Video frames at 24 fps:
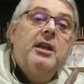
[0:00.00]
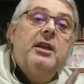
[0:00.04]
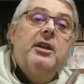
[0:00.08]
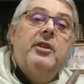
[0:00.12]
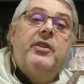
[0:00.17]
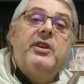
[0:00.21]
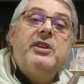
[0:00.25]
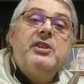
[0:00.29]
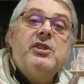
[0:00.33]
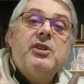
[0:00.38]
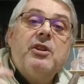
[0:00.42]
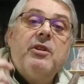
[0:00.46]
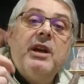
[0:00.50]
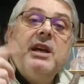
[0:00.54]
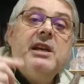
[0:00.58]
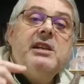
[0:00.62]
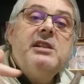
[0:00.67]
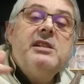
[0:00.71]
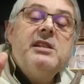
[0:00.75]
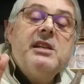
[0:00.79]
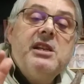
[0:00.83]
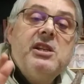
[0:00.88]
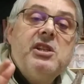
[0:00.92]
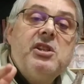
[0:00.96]
this
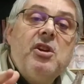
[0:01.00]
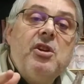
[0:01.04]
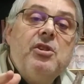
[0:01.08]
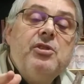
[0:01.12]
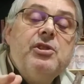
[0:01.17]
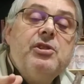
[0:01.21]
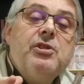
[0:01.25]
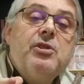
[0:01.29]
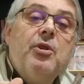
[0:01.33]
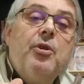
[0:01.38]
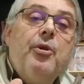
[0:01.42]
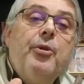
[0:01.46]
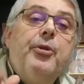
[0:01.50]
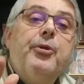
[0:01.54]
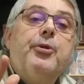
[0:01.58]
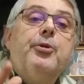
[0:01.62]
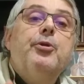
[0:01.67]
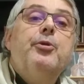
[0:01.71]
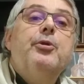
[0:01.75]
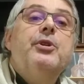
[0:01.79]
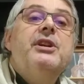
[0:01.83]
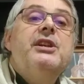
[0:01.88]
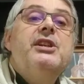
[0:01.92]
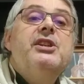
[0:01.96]
grace is also
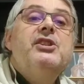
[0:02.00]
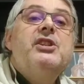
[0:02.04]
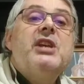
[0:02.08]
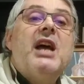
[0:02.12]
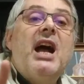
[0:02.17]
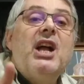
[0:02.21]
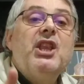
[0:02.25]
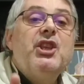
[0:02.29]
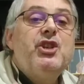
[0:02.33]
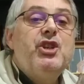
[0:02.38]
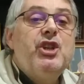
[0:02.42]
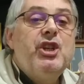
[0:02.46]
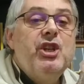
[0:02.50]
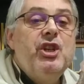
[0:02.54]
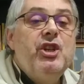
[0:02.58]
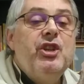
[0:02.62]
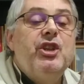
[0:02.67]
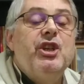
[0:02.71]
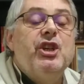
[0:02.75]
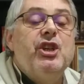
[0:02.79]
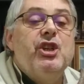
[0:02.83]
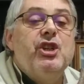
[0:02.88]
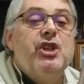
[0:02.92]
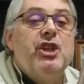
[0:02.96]
through His
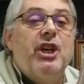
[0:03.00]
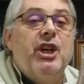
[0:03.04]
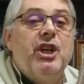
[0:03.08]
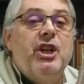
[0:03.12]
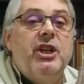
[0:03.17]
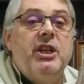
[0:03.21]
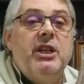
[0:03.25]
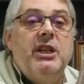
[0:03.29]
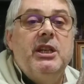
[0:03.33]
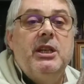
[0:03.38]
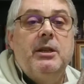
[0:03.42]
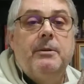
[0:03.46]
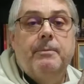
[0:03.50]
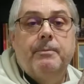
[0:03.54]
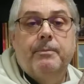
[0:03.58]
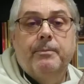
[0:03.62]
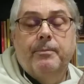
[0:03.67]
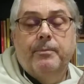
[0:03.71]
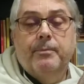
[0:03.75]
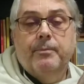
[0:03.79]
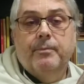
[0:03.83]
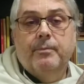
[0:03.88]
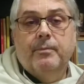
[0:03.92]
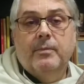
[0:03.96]
Achintya Shakti.
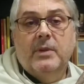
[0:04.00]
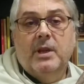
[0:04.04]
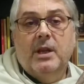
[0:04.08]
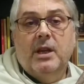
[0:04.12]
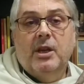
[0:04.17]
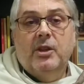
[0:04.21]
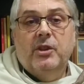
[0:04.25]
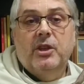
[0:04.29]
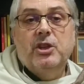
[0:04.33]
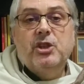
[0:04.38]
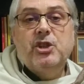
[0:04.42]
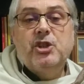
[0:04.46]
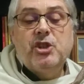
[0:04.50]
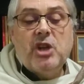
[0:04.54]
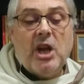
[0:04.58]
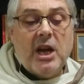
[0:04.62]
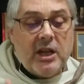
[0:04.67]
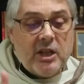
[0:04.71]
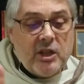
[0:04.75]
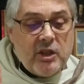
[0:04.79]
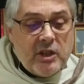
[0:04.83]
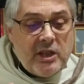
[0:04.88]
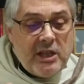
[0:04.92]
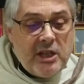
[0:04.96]
This
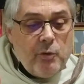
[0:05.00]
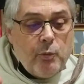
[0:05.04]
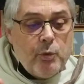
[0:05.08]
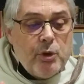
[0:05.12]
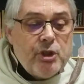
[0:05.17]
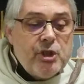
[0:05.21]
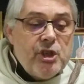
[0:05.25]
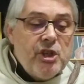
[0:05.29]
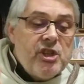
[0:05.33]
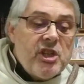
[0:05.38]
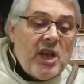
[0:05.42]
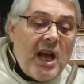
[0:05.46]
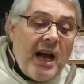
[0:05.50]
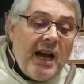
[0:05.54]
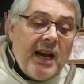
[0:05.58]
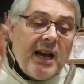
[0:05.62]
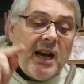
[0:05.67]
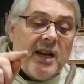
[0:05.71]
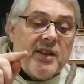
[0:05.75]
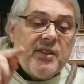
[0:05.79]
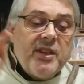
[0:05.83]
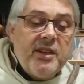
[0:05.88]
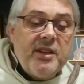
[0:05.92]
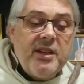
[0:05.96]
Shakti which is
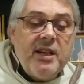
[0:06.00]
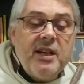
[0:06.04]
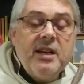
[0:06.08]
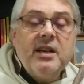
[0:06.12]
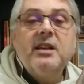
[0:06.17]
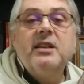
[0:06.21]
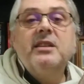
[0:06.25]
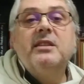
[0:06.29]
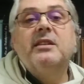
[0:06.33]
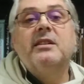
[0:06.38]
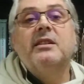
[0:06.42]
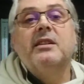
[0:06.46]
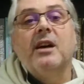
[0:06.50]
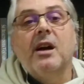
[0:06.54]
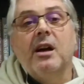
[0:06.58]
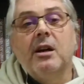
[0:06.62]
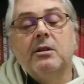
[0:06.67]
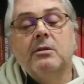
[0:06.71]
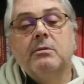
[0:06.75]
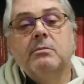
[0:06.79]
Agatana Gatana.